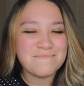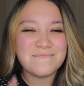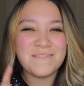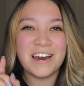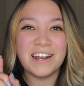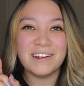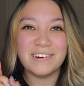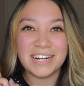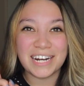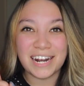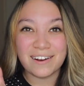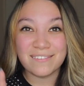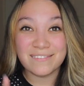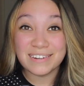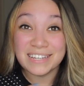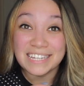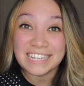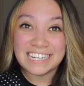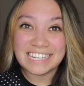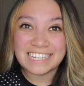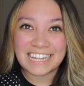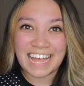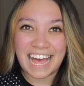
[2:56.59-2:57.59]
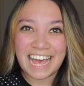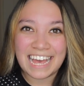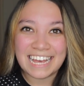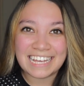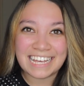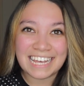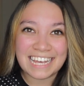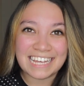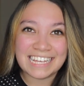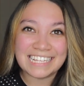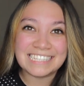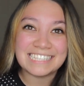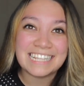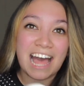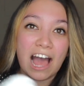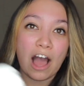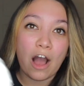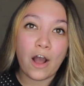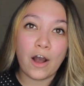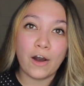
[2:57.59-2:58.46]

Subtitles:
But what I really like is that